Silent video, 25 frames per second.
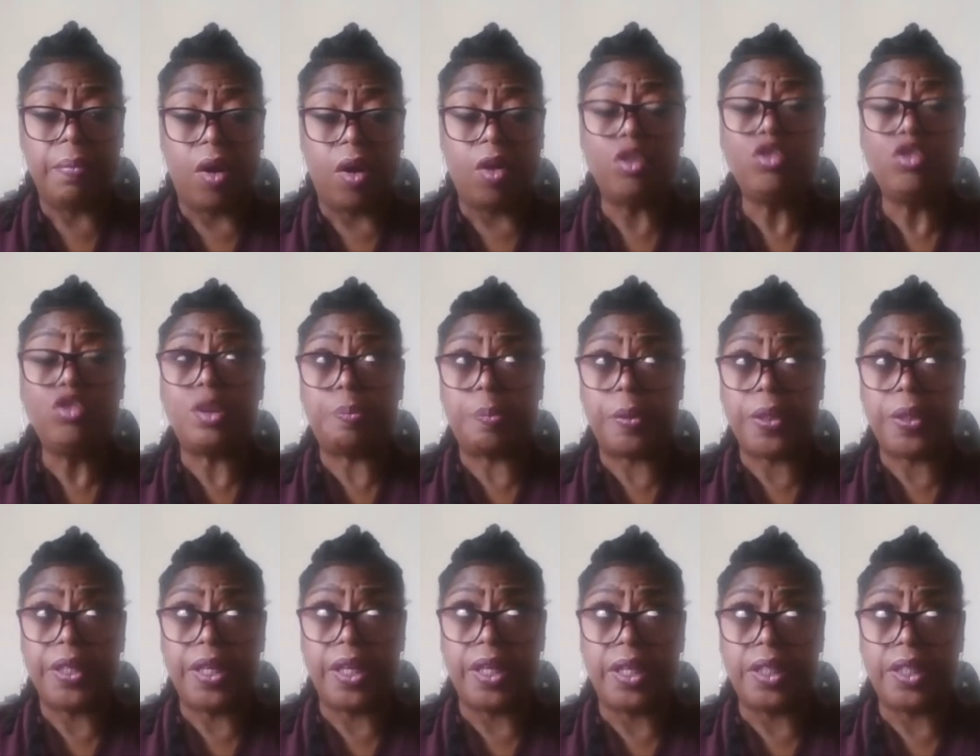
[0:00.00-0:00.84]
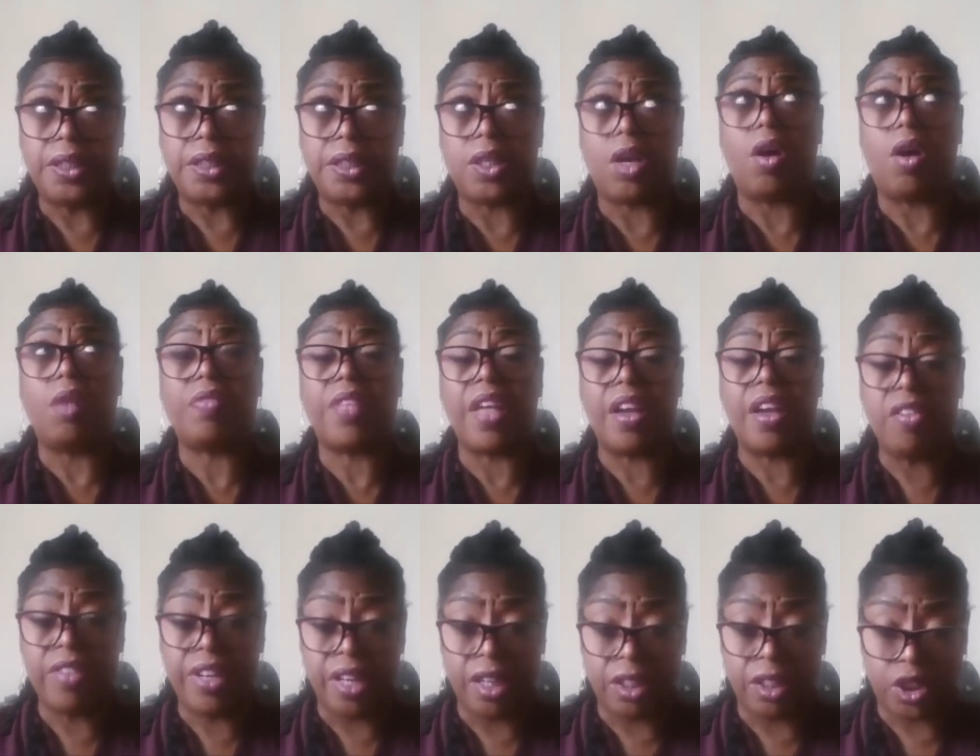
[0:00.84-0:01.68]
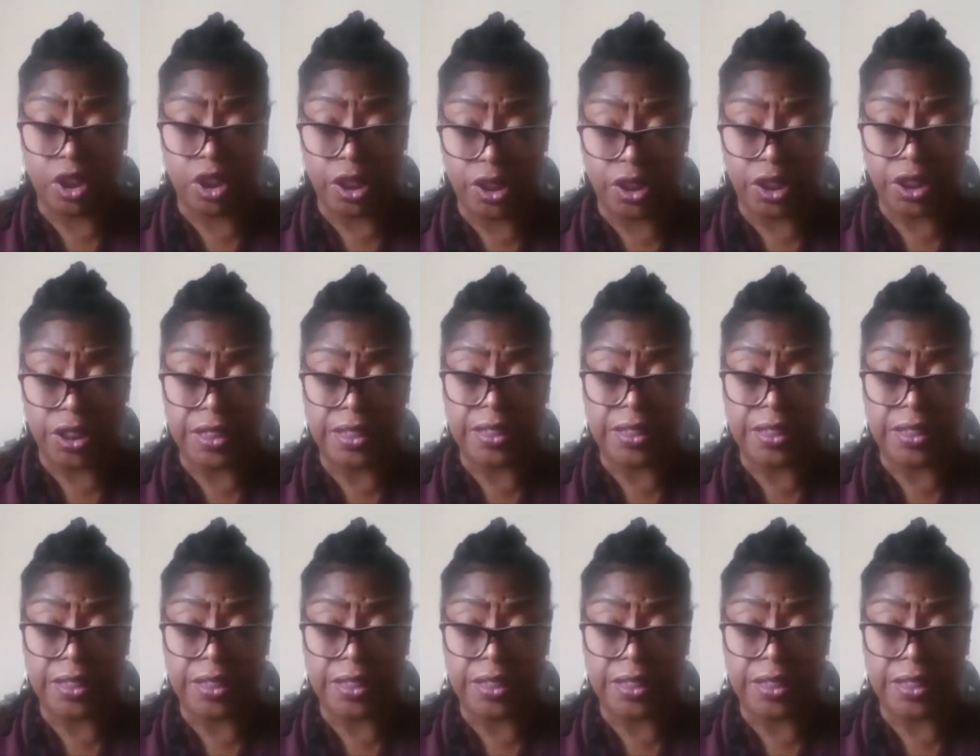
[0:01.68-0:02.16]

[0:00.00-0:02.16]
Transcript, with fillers: entrepreneurs that are in our churches.